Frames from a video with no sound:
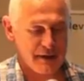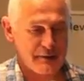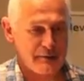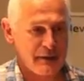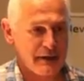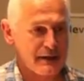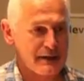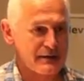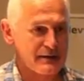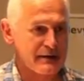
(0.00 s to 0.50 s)
as
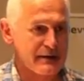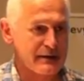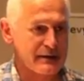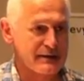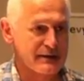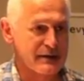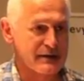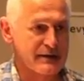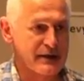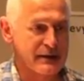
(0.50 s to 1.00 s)
well as the
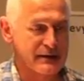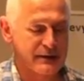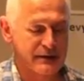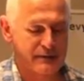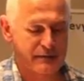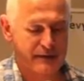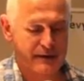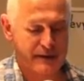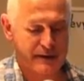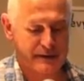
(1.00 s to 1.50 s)
success
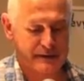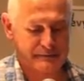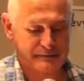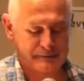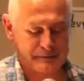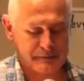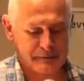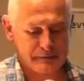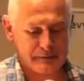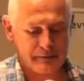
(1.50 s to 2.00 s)
of the
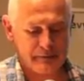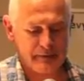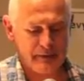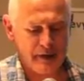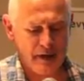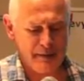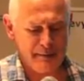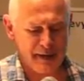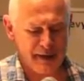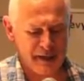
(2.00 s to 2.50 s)

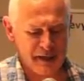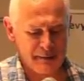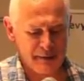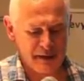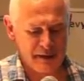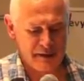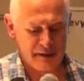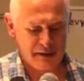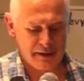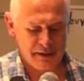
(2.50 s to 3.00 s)

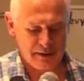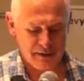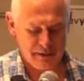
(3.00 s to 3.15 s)
management